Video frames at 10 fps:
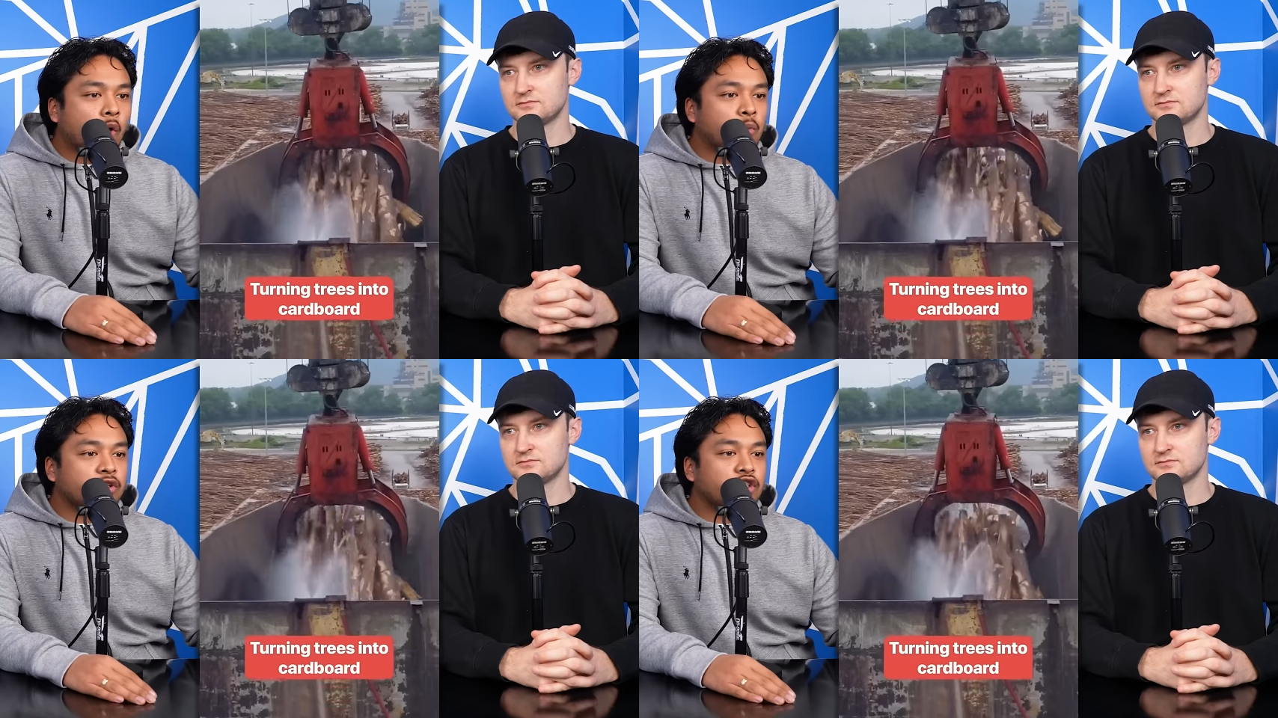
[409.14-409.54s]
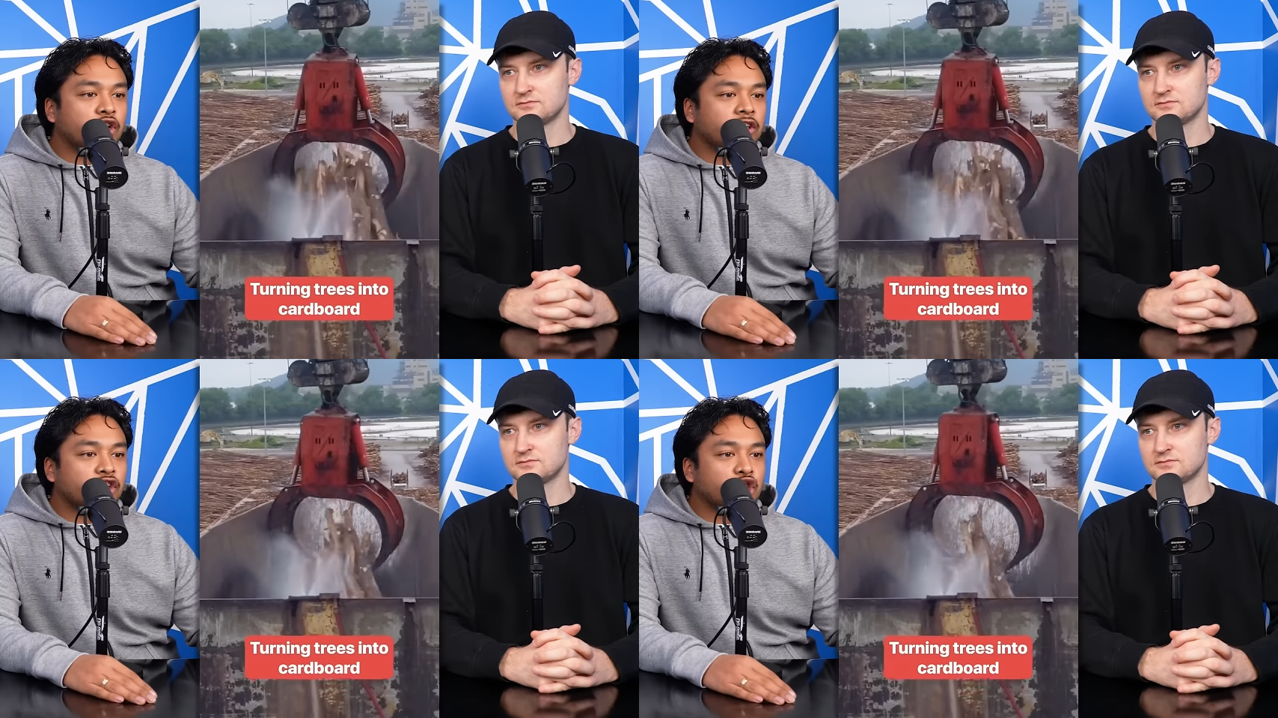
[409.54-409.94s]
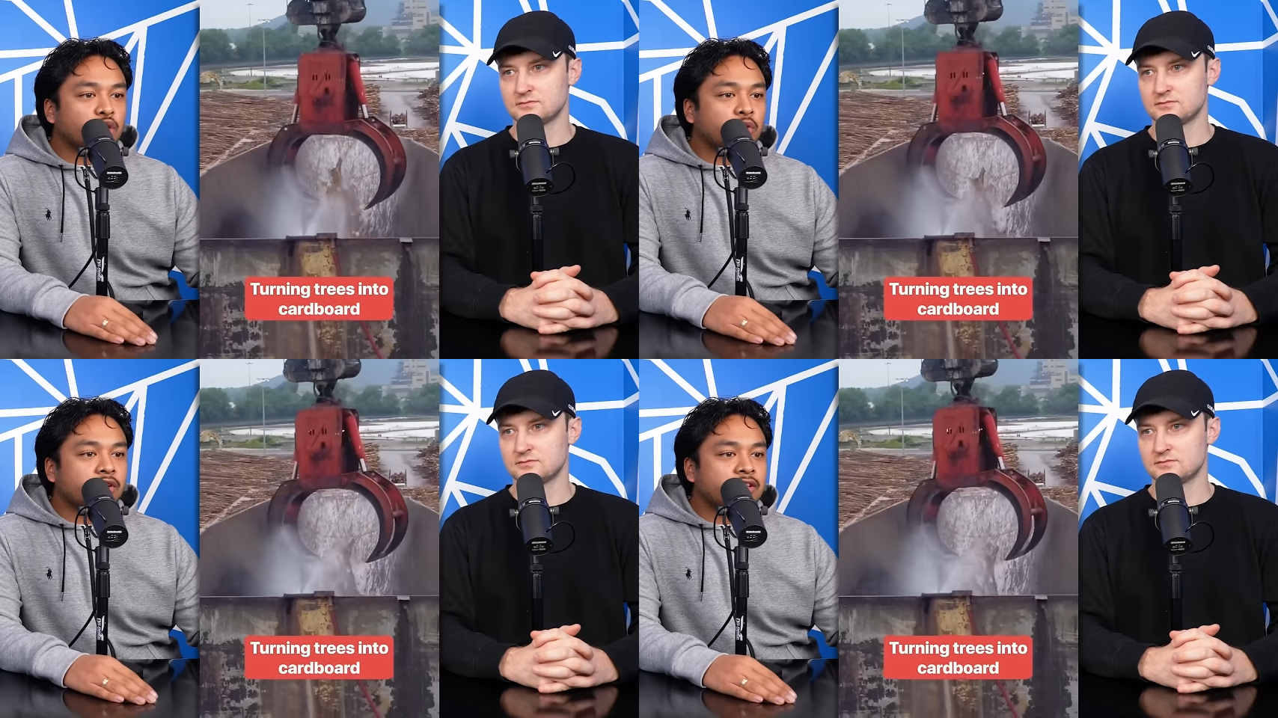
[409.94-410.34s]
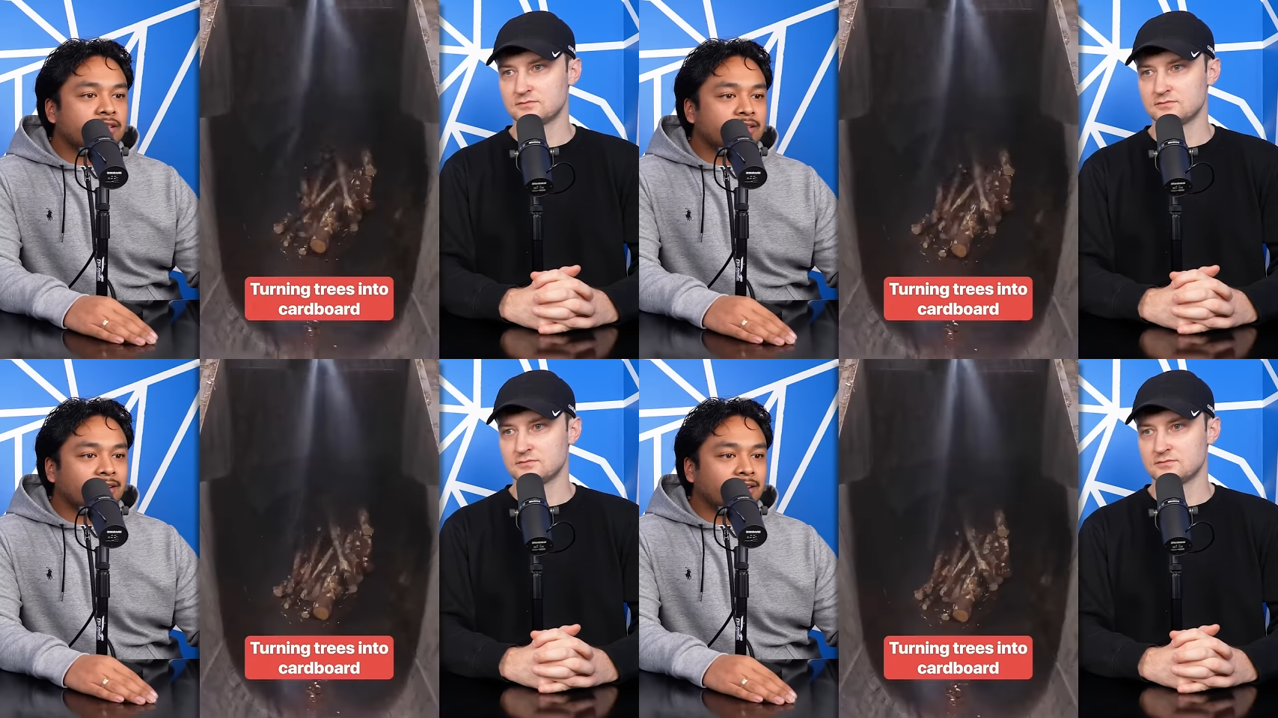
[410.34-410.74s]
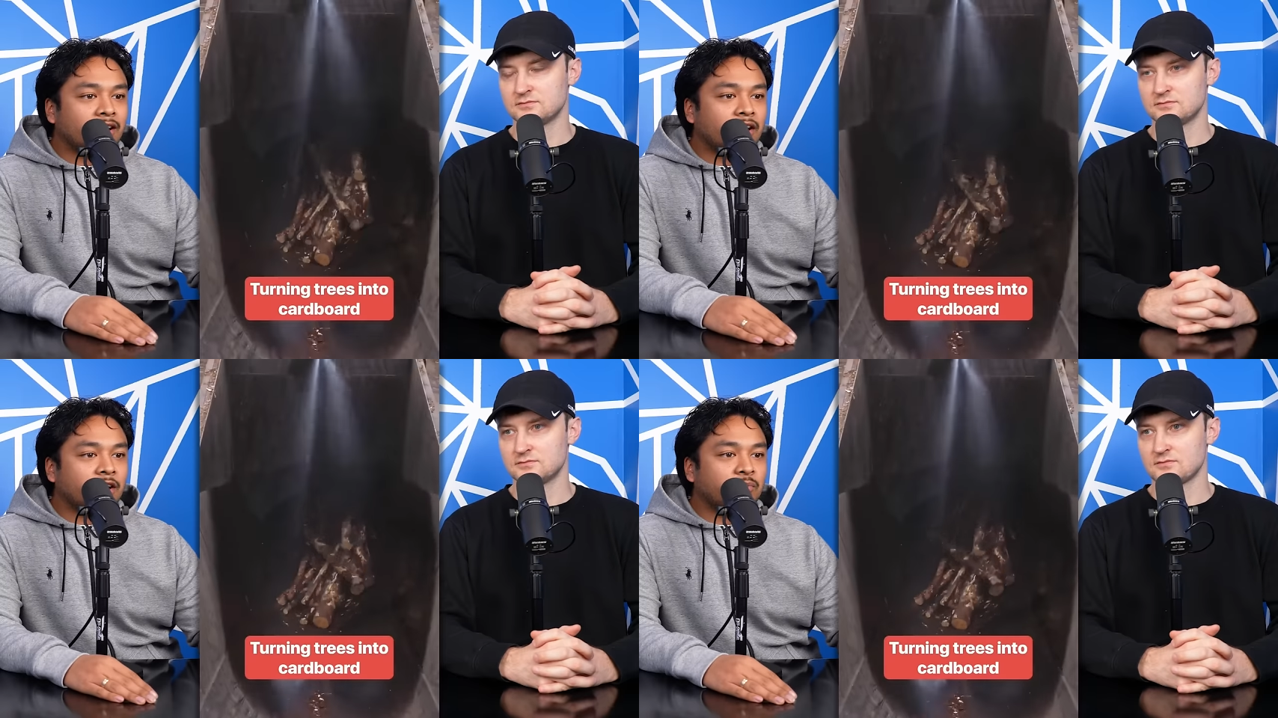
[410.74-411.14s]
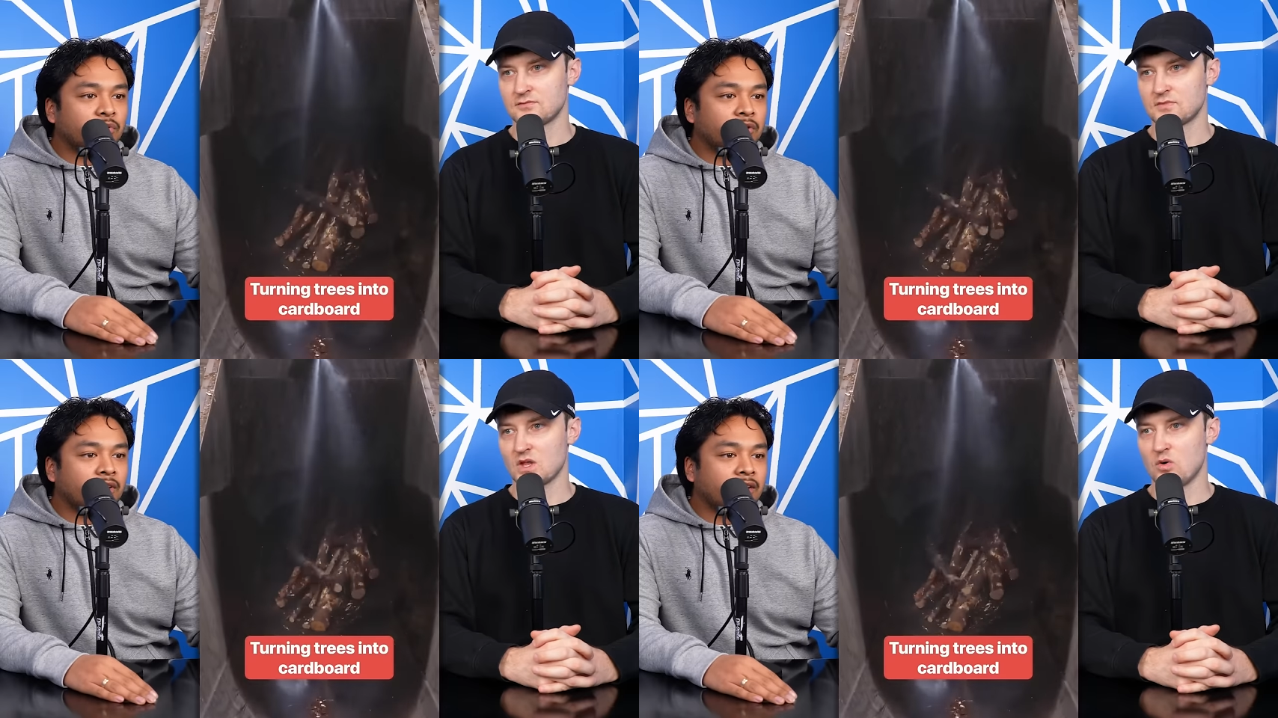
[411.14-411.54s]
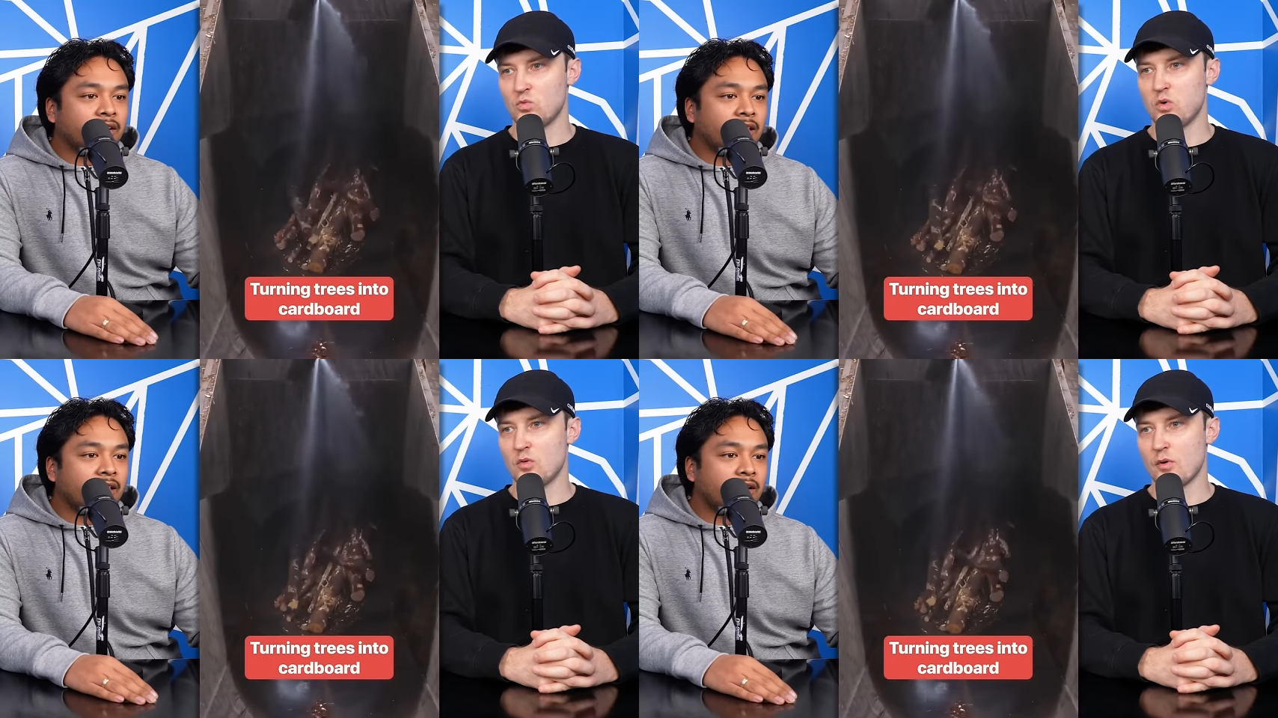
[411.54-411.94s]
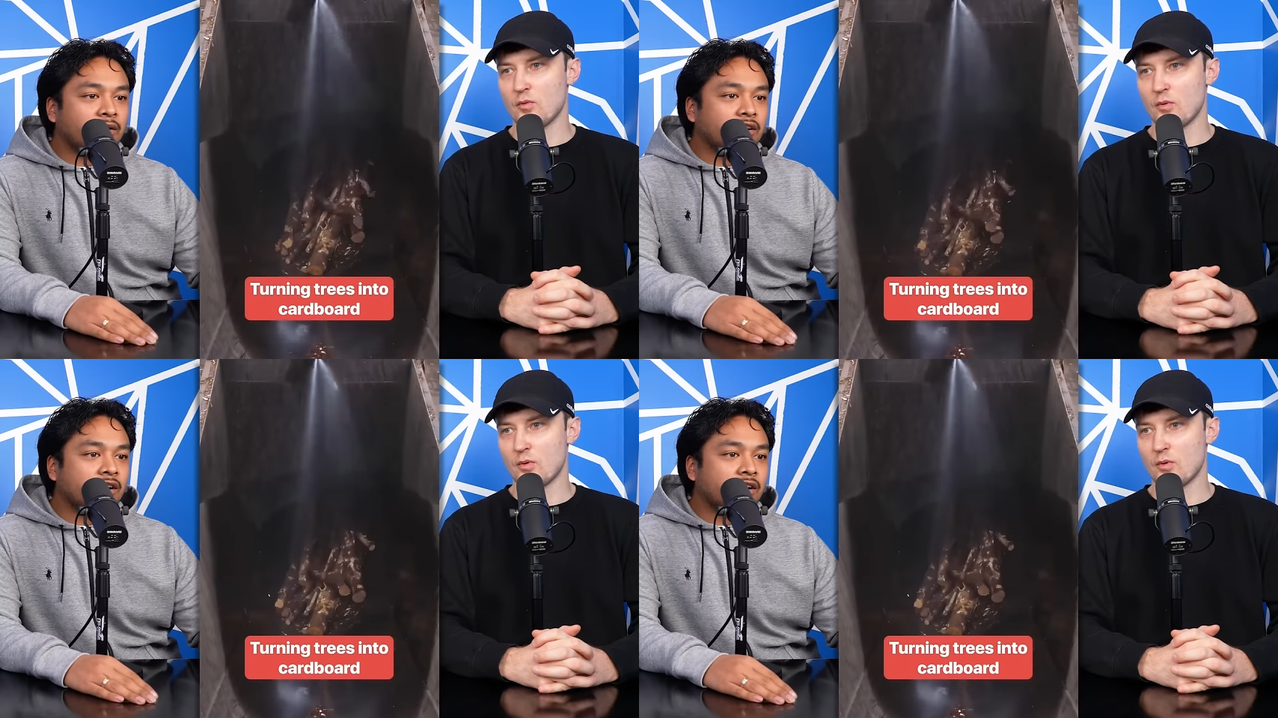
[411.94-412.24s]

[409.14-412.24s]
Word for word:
Speaker 1: Oh, we're turning trees into cardboard.
Speaker 2: Whoa, whoa, whoa,